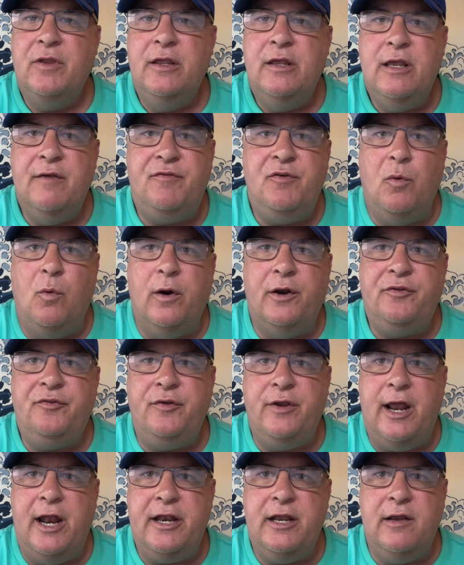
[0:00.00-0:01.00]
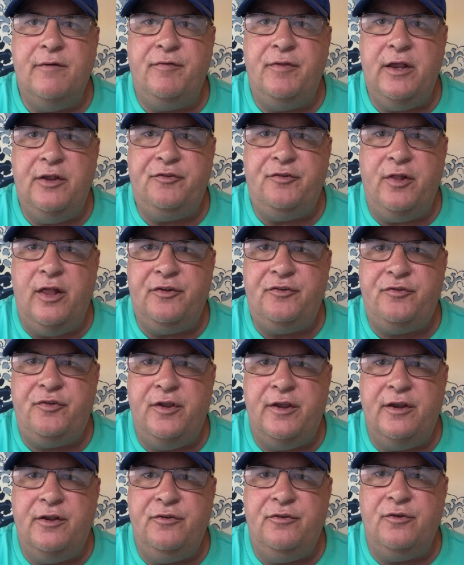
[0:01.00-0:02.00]
If you want to see any of these
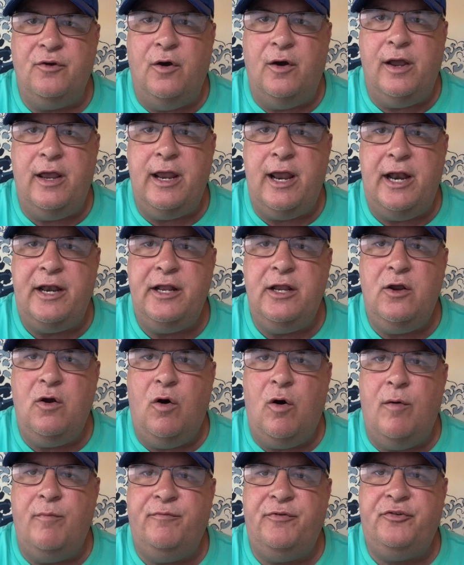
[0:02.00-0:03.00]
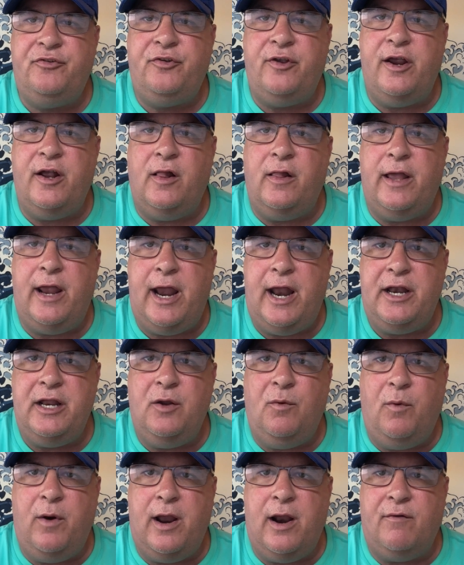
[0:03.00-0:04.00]
listings or any home for sale
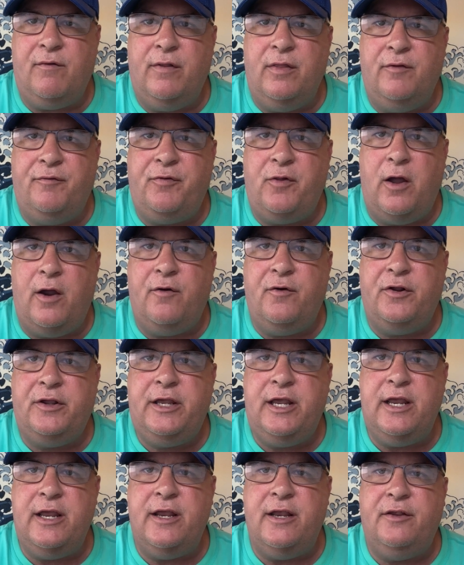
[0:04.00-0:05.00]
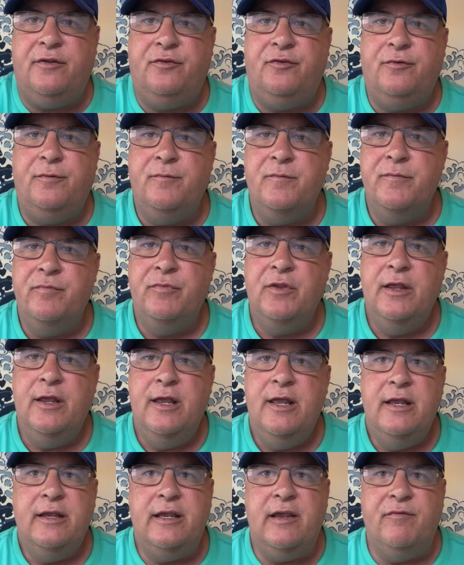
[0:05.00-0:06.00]
anywhere in the Florida Keys,
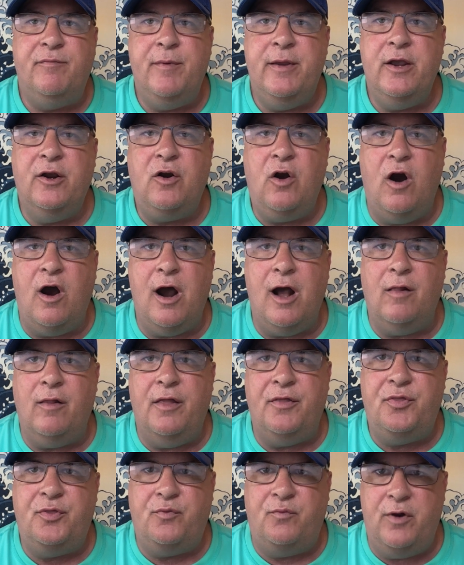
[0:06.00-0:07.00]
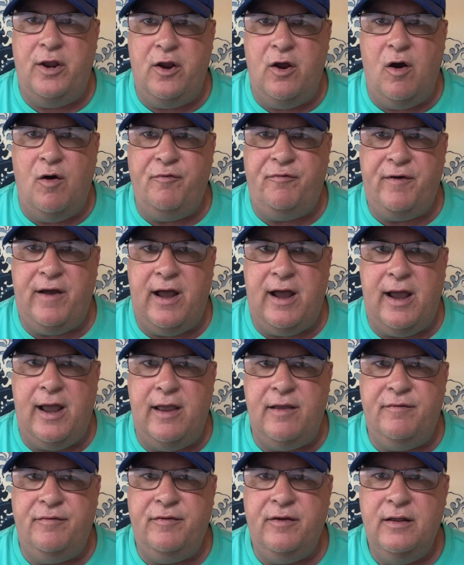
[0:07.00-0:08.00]
give me a call at
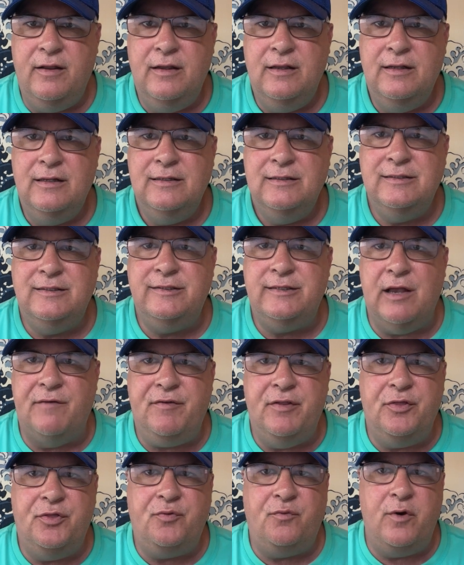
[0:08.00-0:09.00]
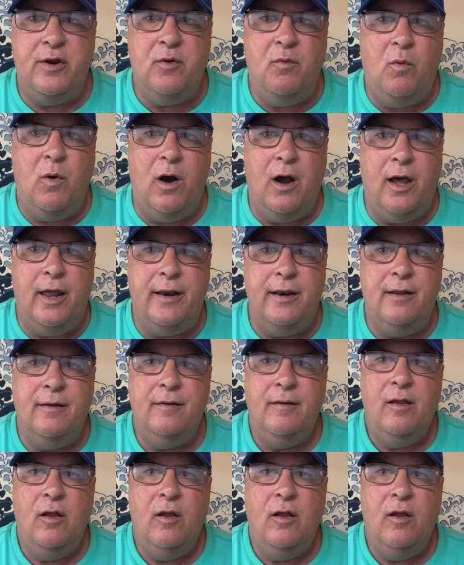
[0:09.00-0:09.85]
305-731-0501.